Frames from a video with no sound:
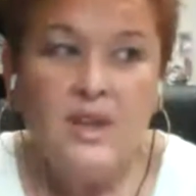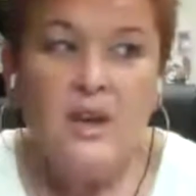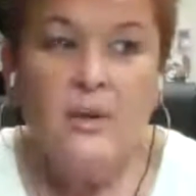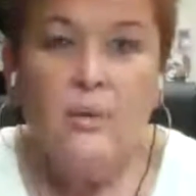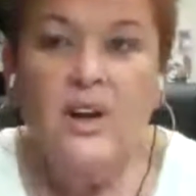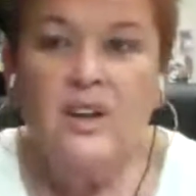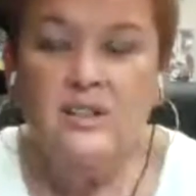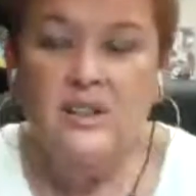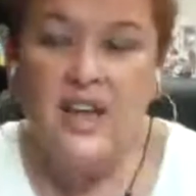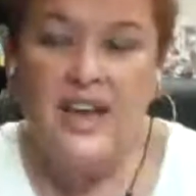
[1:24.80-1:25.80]

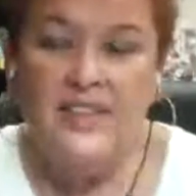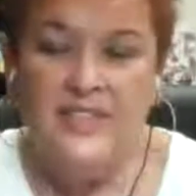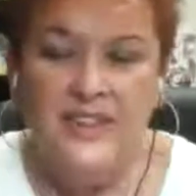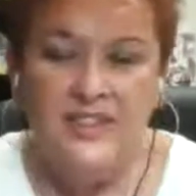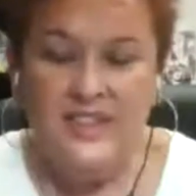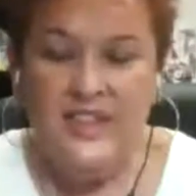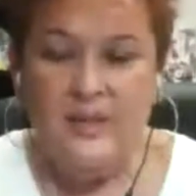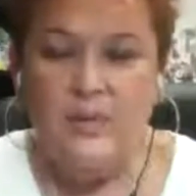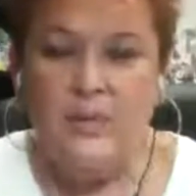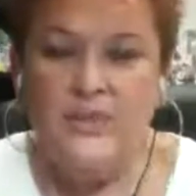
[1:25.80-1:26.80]
Well, I think like
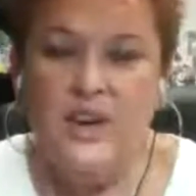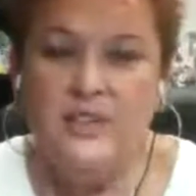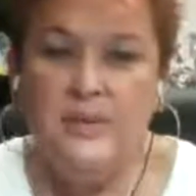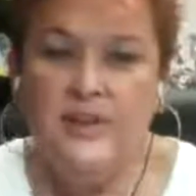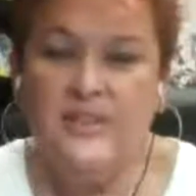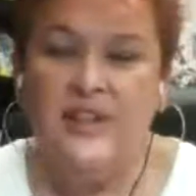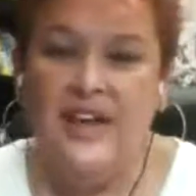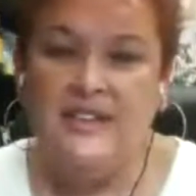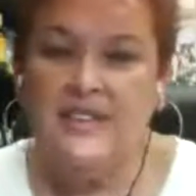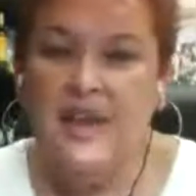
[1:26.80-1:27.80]
what we talked about the
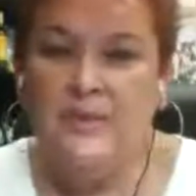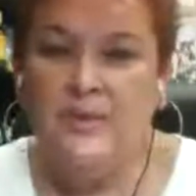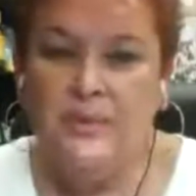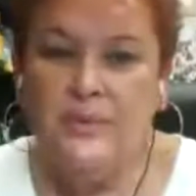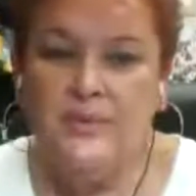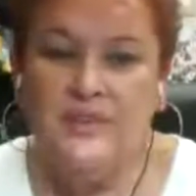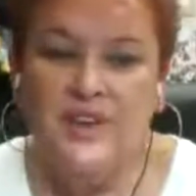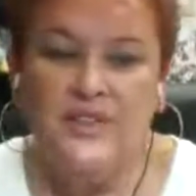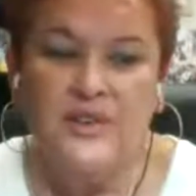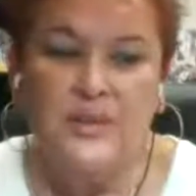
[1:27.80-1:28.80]
last time when we were
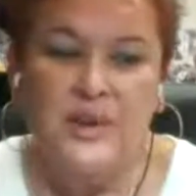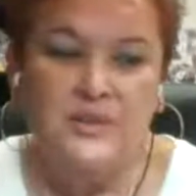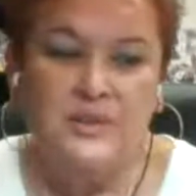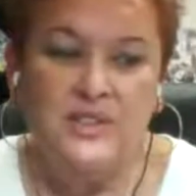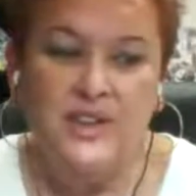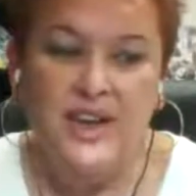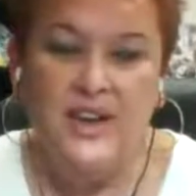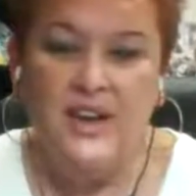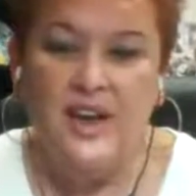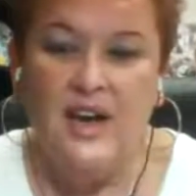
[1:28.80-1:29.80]
together was
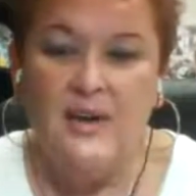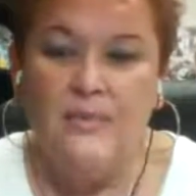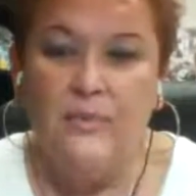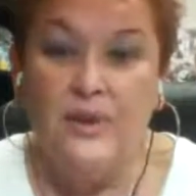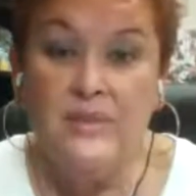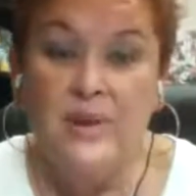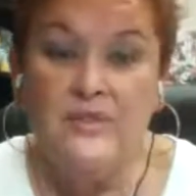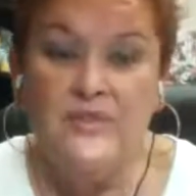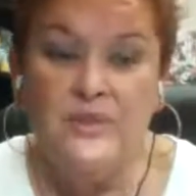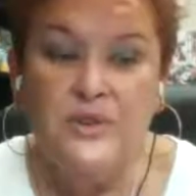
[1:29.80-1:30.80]
that one of my
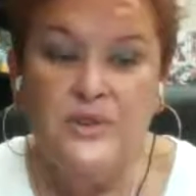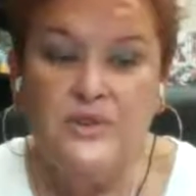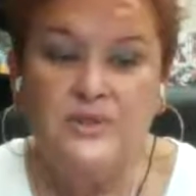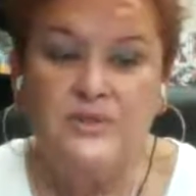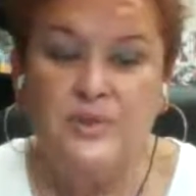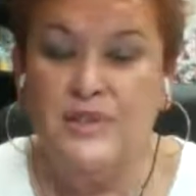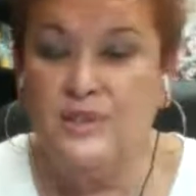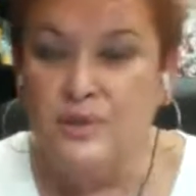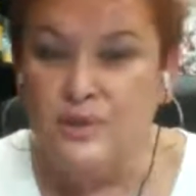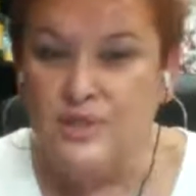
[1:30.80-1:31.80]
New Year's
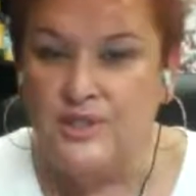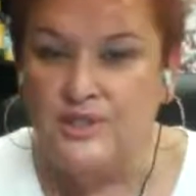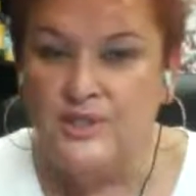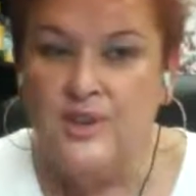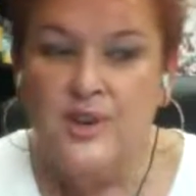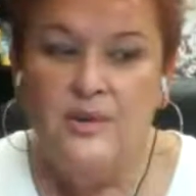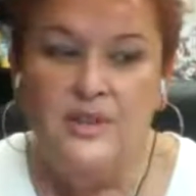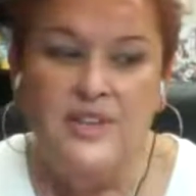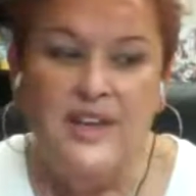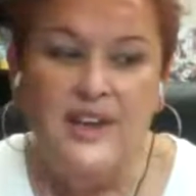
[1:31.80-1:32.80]
resolutions
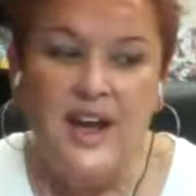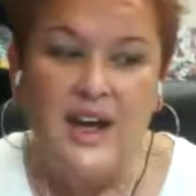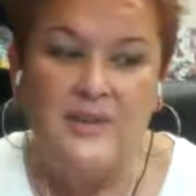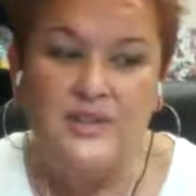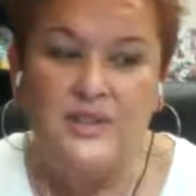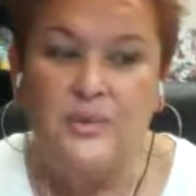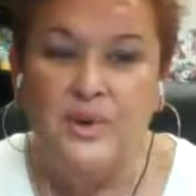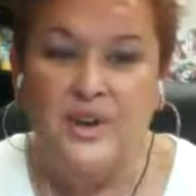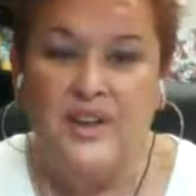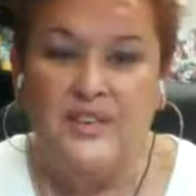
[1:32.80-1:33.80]
was that I was going to
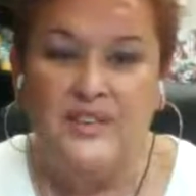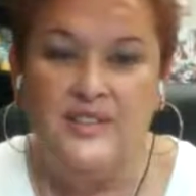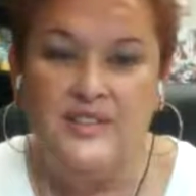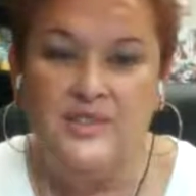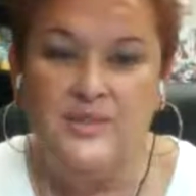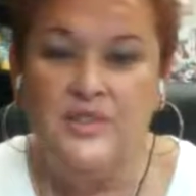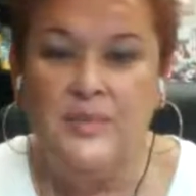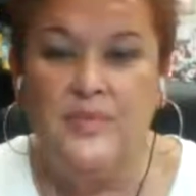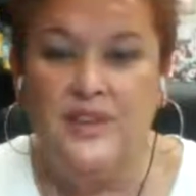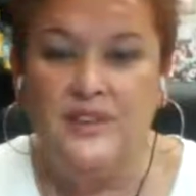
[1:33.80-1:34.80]
work on this. This was
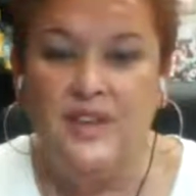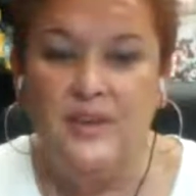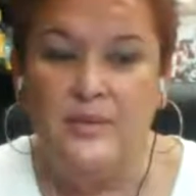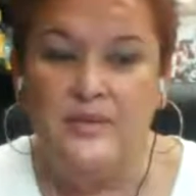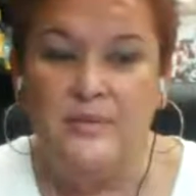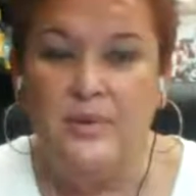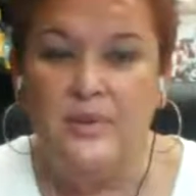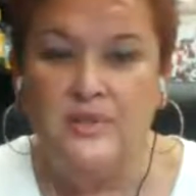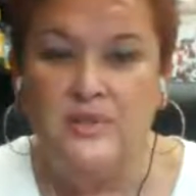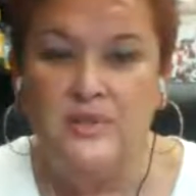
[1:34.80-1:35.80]
something that was
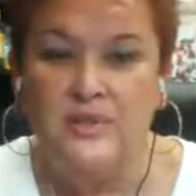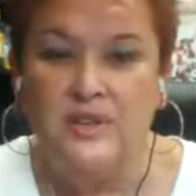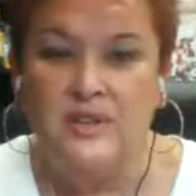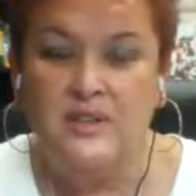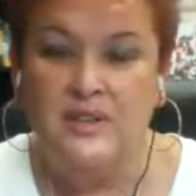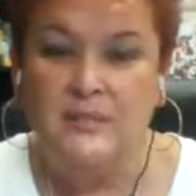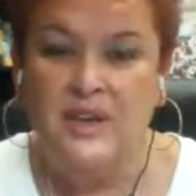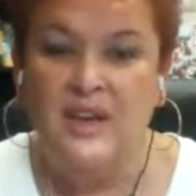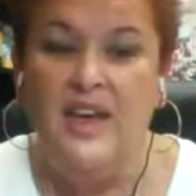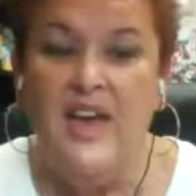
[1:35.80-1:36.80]
important to
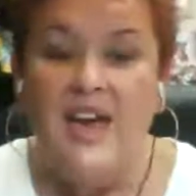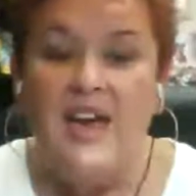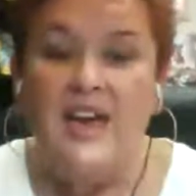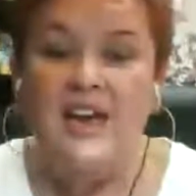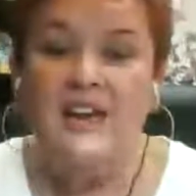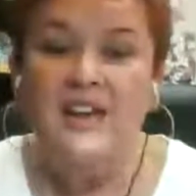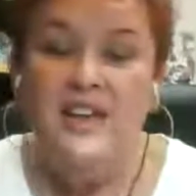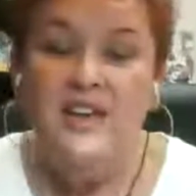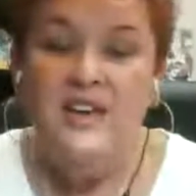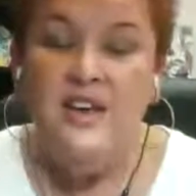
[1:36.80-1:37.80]
me. And
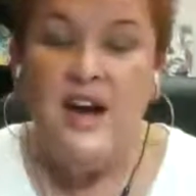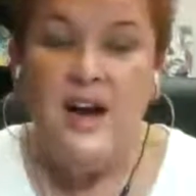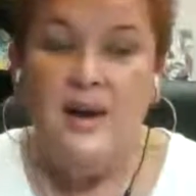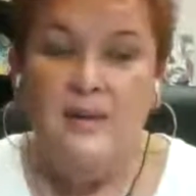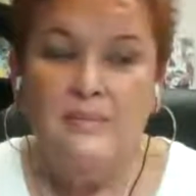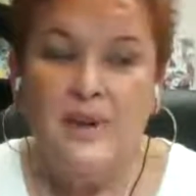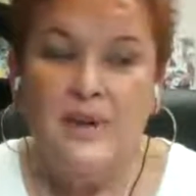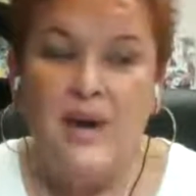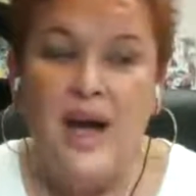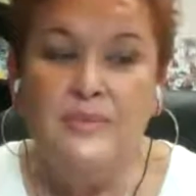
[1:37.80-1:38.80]

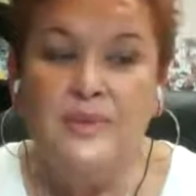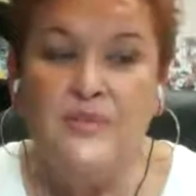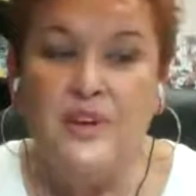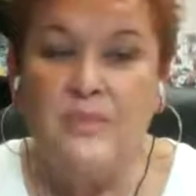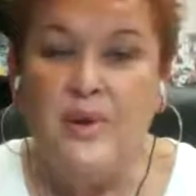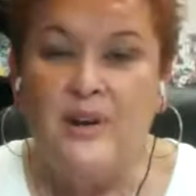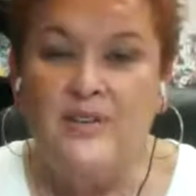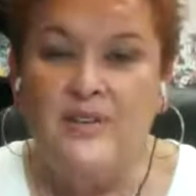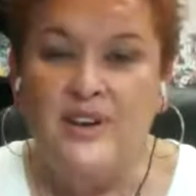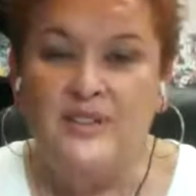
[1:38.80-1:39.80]
I'm so very proud
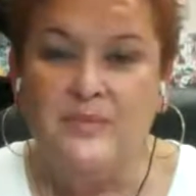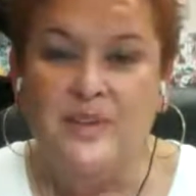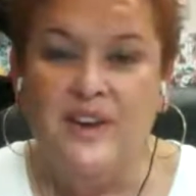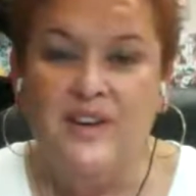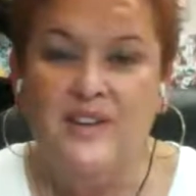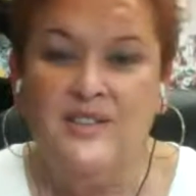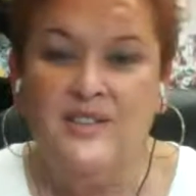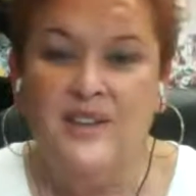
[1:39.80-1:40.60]
of us because